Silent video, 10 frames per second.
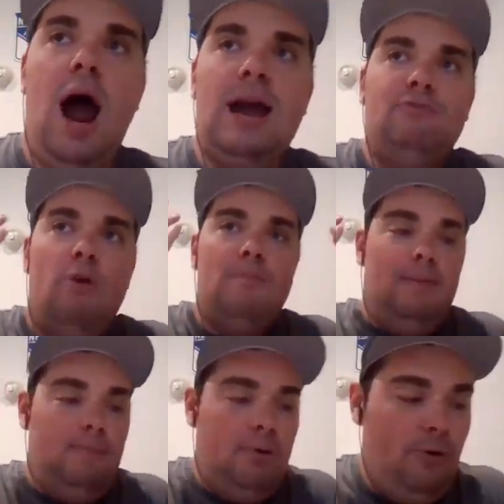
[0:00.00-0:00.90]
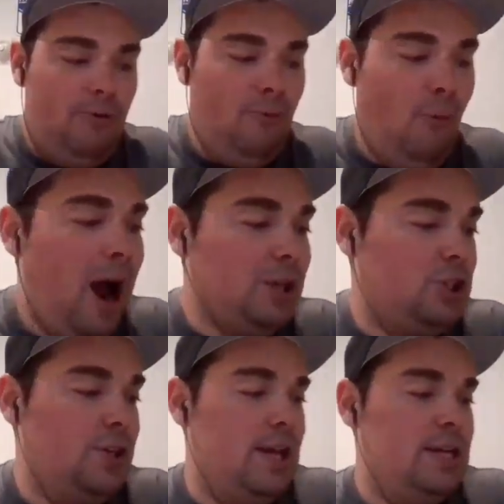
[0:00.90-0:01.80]
I remember
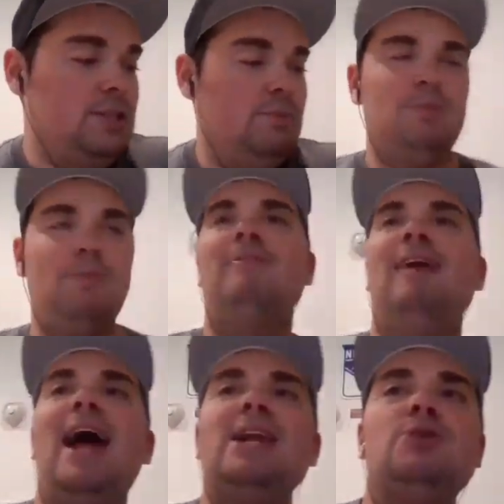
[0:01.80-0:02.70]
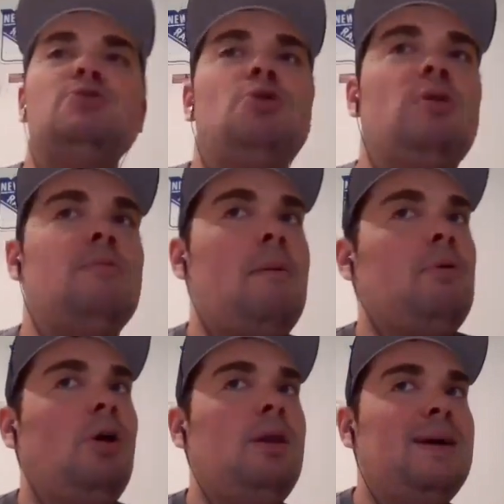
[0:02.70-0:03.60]
watching this. I was about 9 years old. I
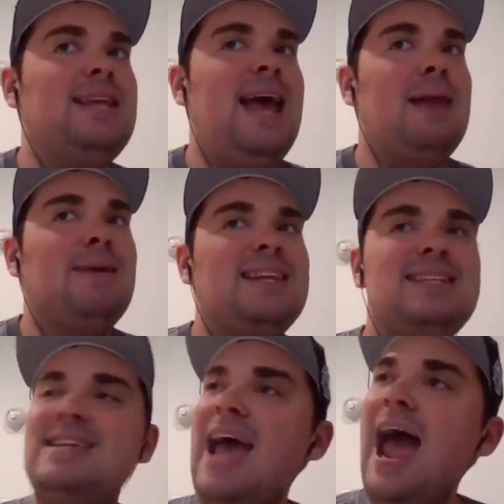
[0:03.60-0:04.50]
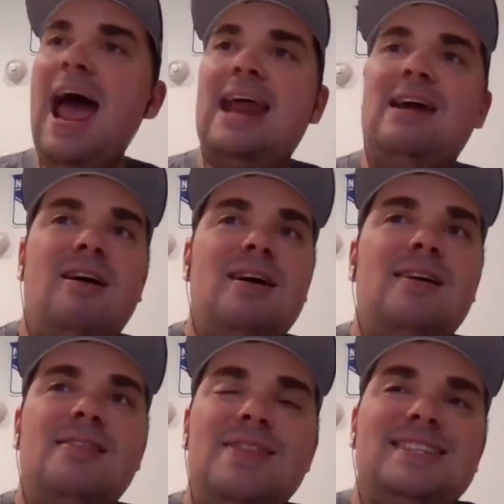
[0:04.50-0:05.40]
remember looking at my dad. I'm like, Dad,
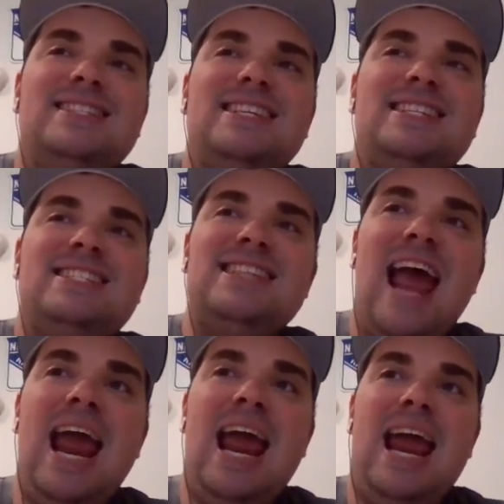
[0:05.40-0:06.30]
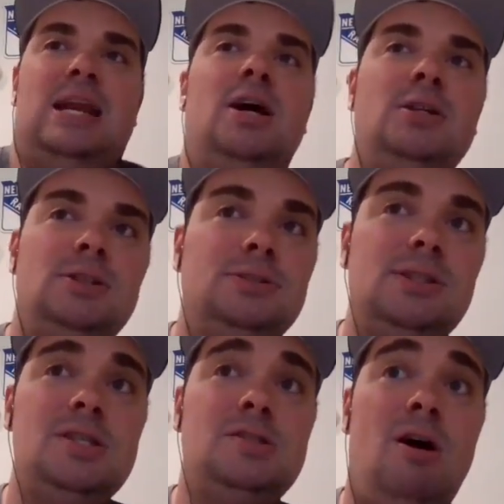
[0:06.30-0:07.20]
this is insane.
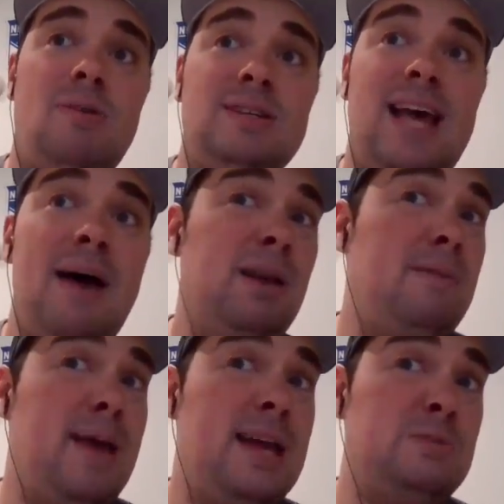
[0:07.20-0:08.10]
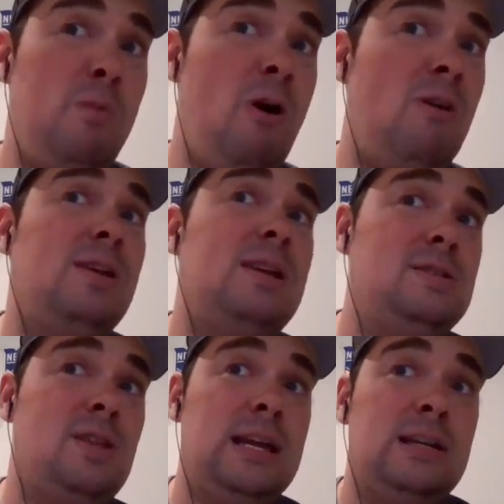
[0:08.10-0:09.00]
This has always happened in baseball. And
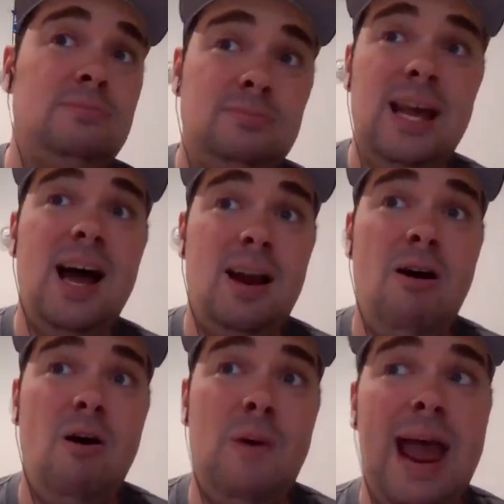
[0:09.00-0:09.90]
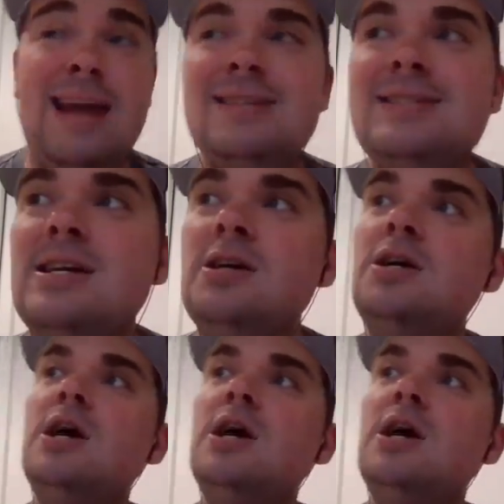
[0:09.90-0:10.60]
he's like, not always.